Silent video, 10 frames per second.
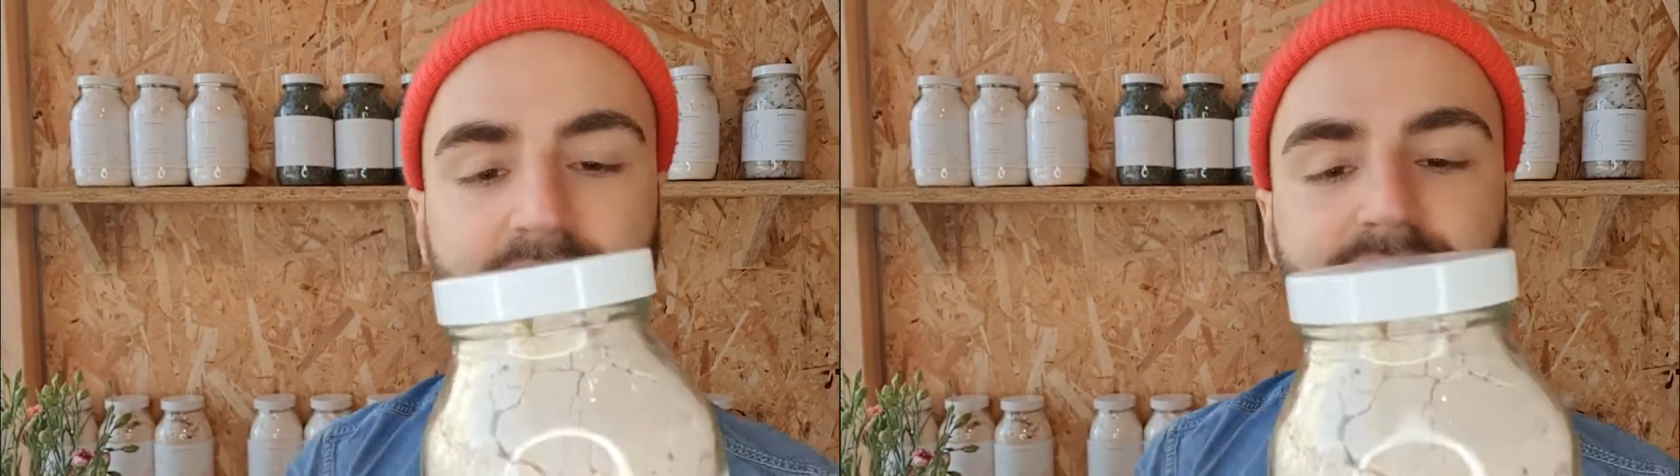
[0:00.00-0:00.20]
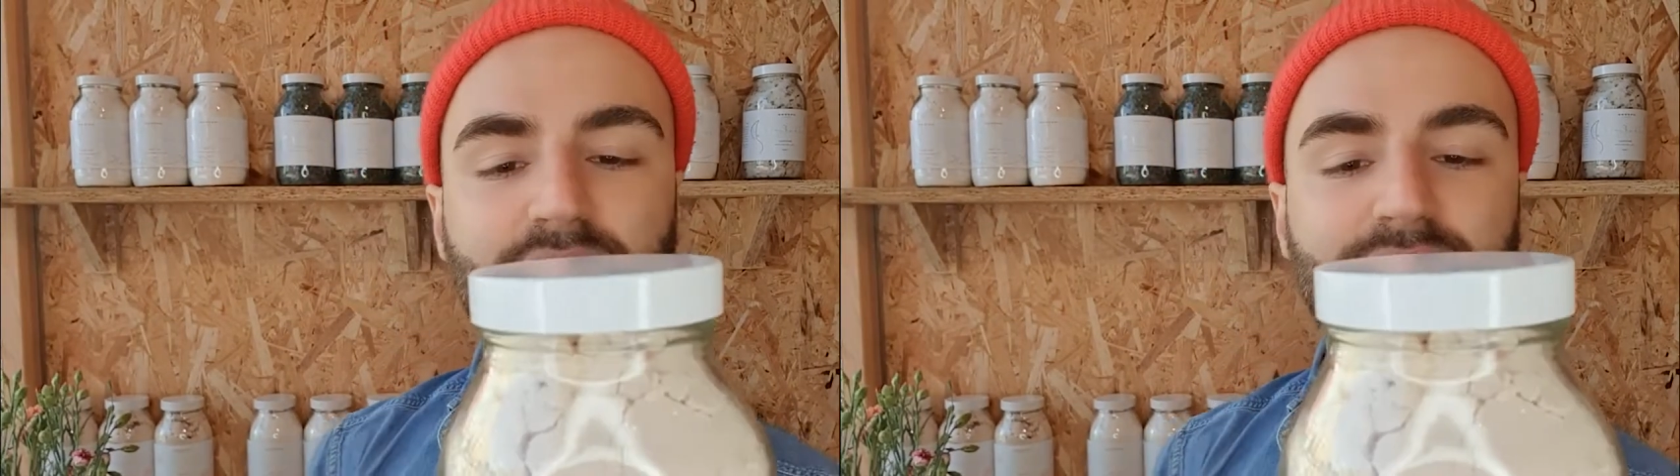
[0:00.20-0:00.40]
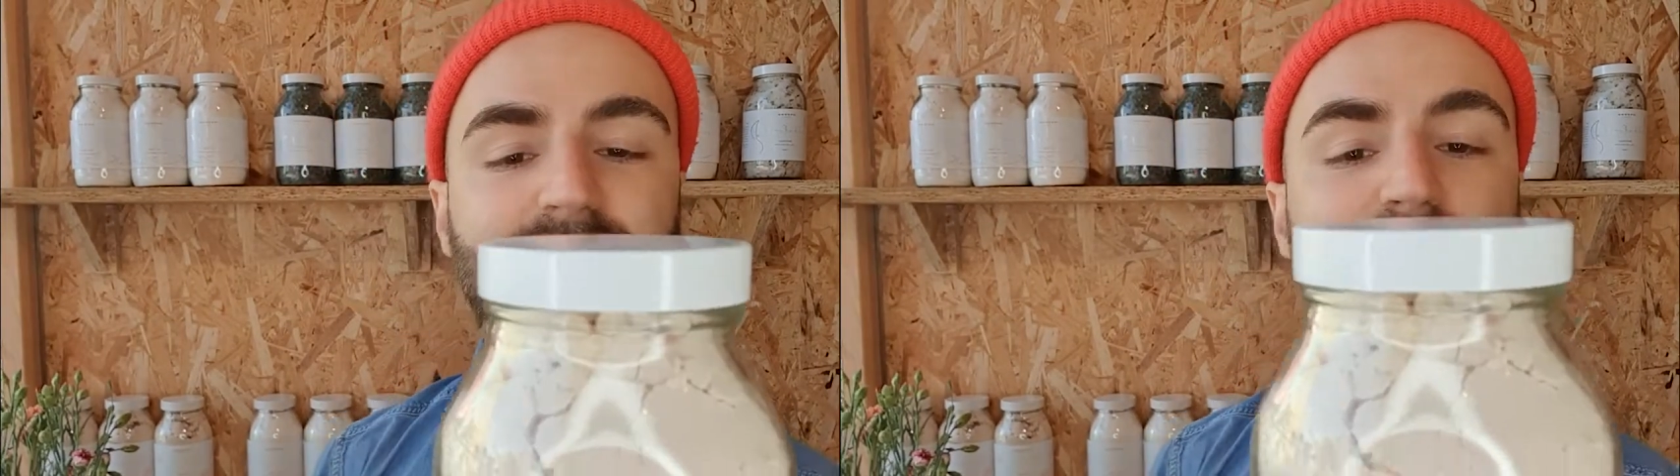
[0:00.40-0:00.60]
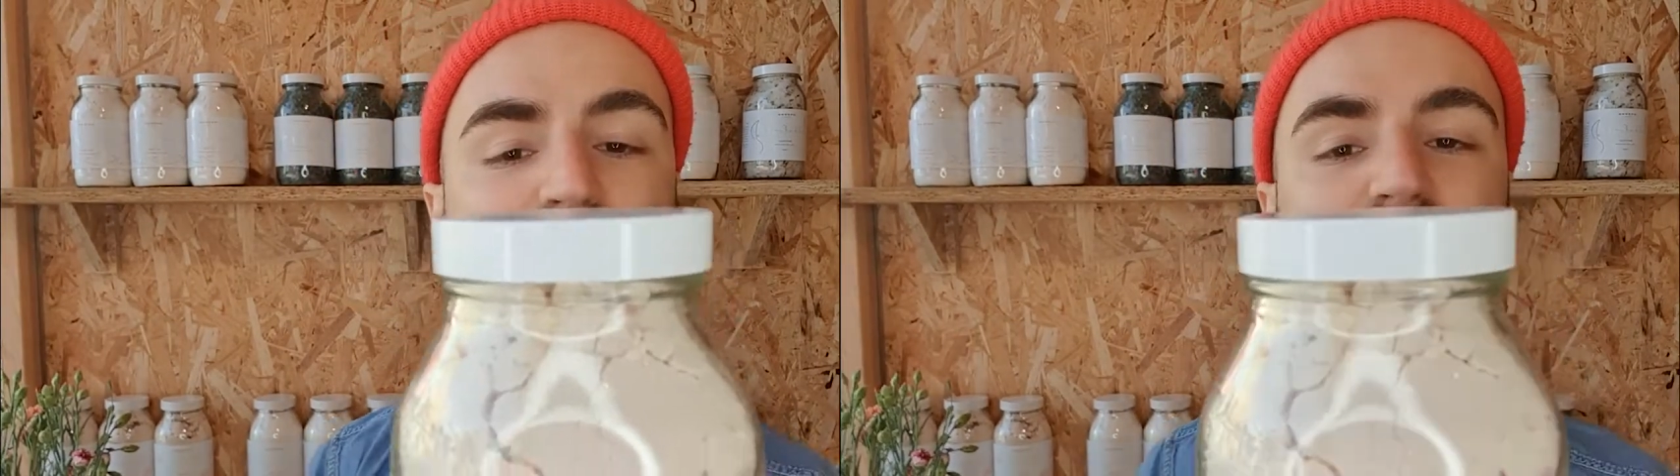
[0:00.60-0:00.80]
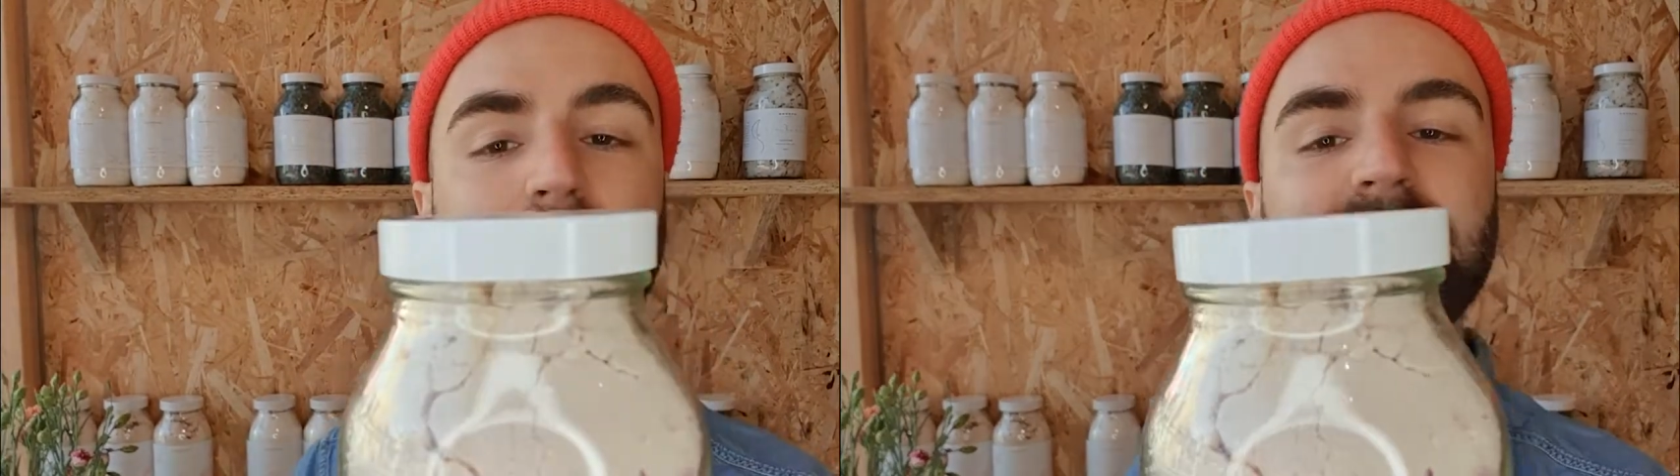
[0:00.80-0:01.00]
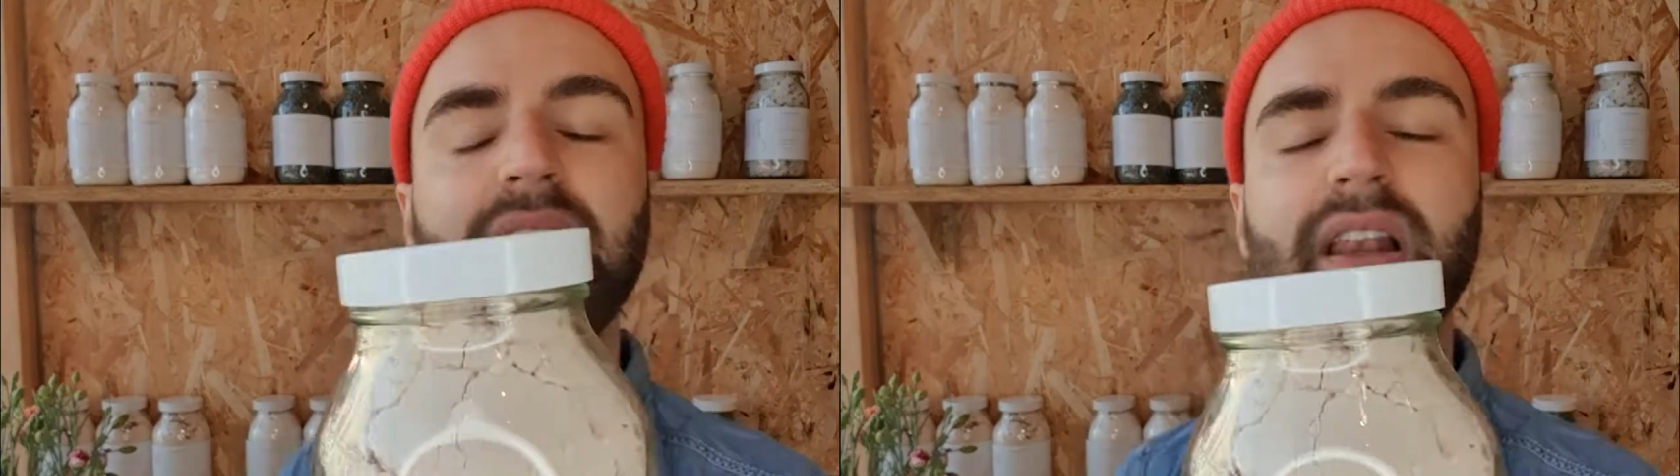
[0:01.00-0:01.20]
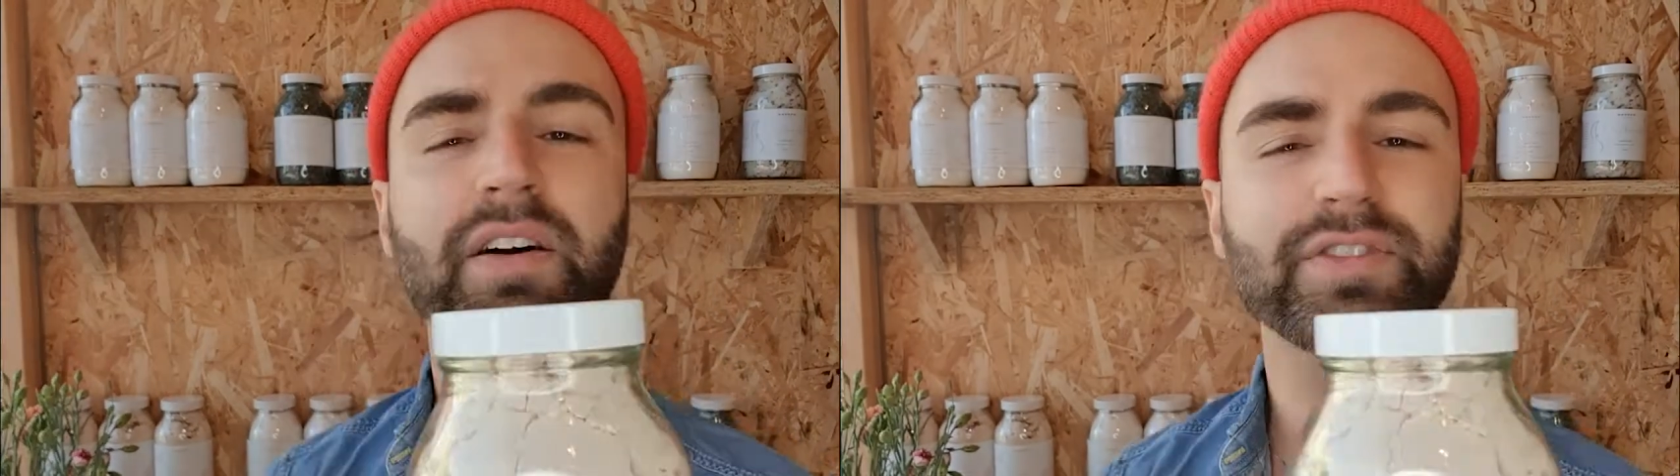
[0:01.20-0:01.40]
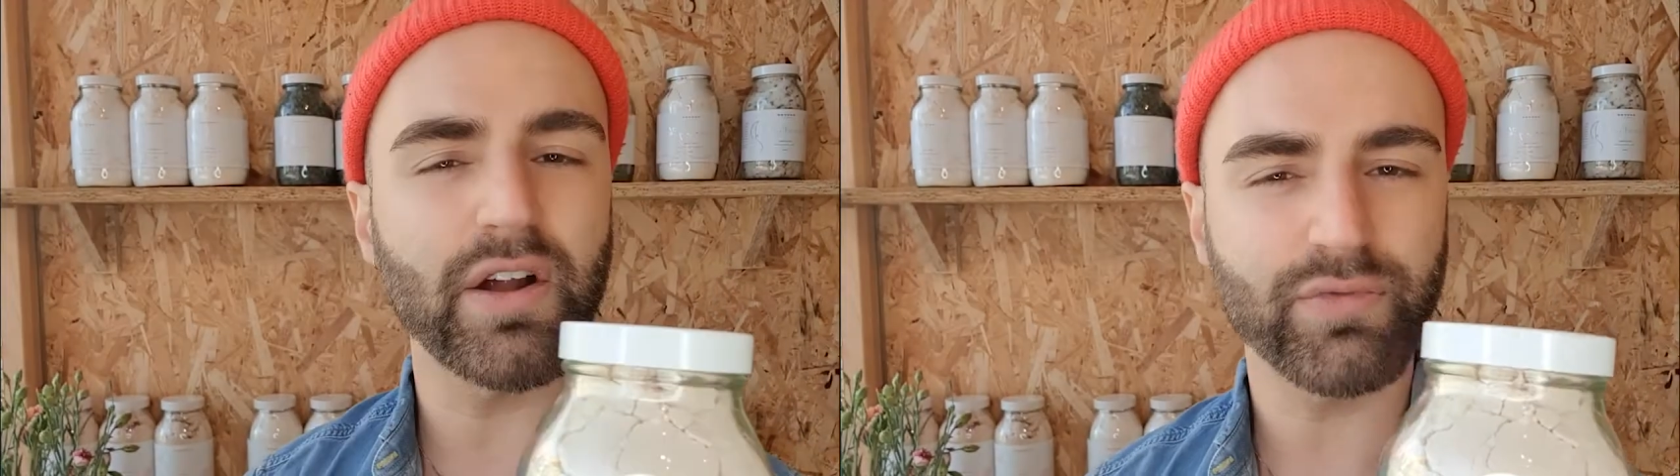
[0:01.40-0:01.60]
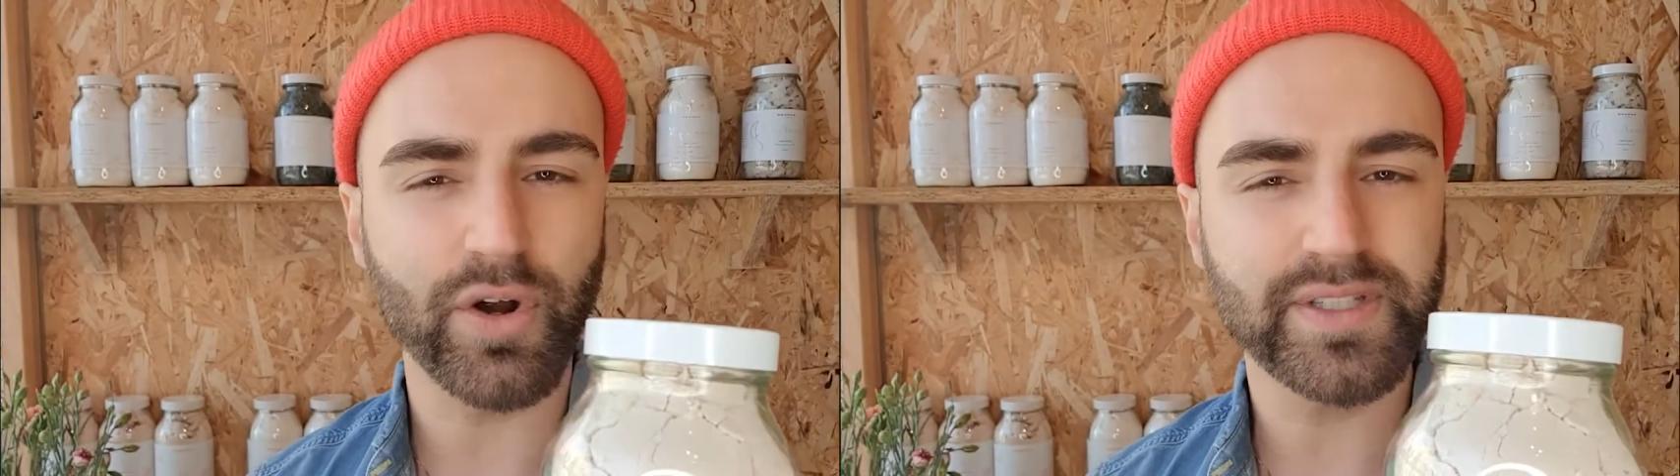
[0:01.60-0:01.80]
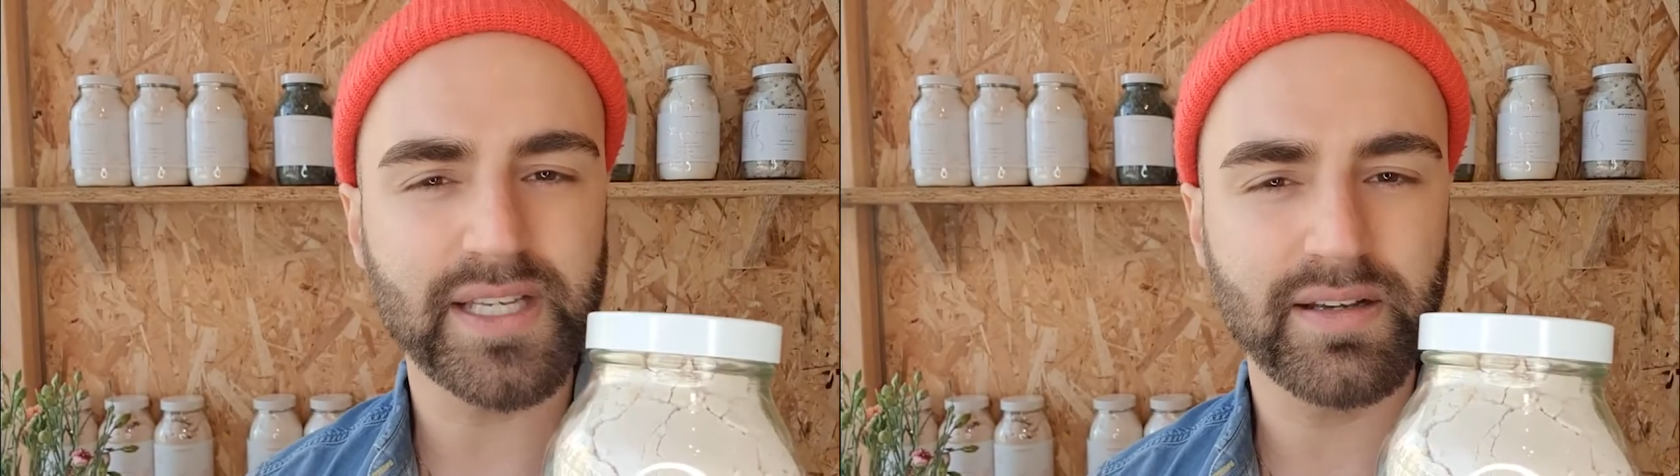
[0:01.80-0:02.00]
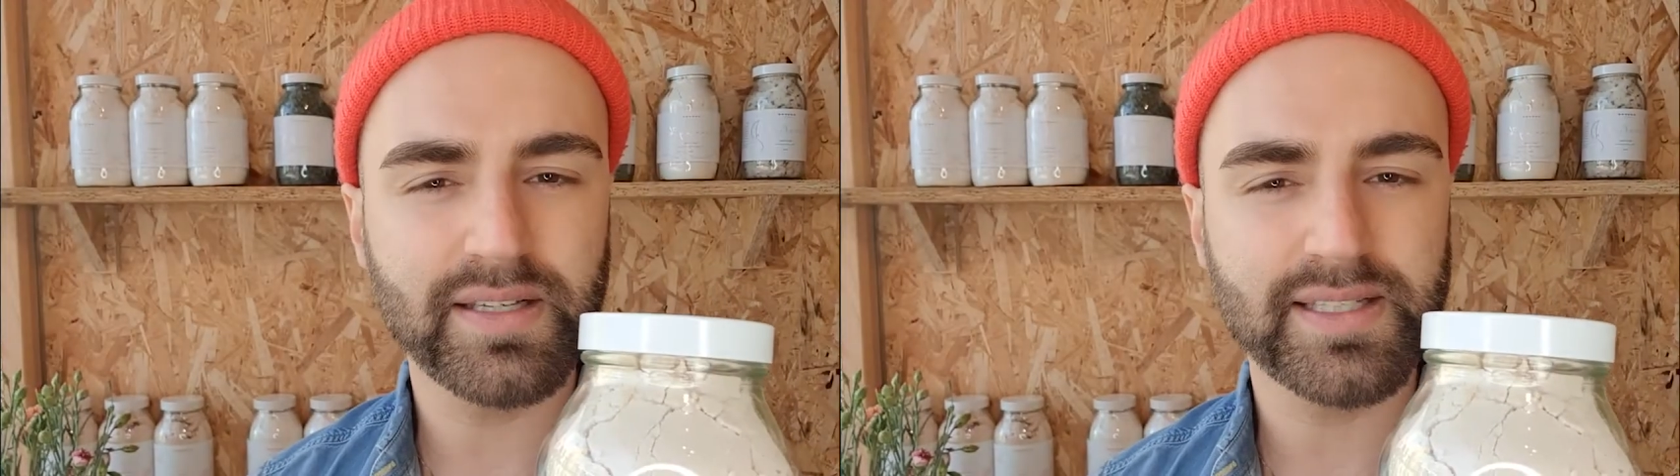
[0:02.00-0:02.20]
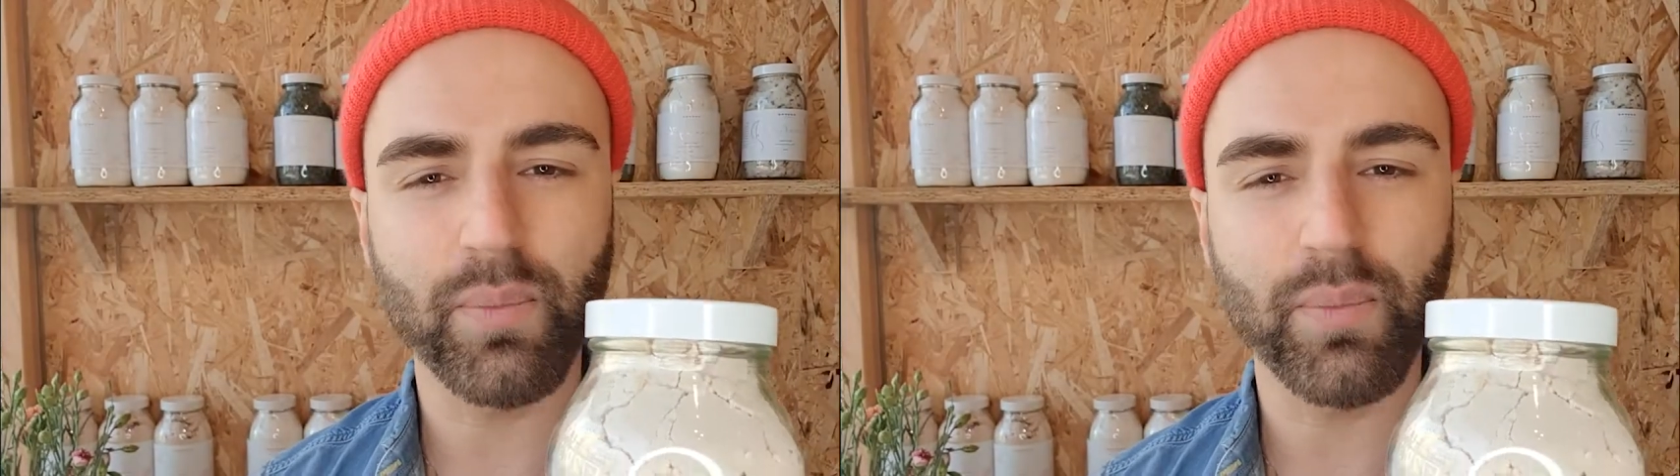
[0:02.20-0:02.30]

So this is for somebody that loves that rosiness,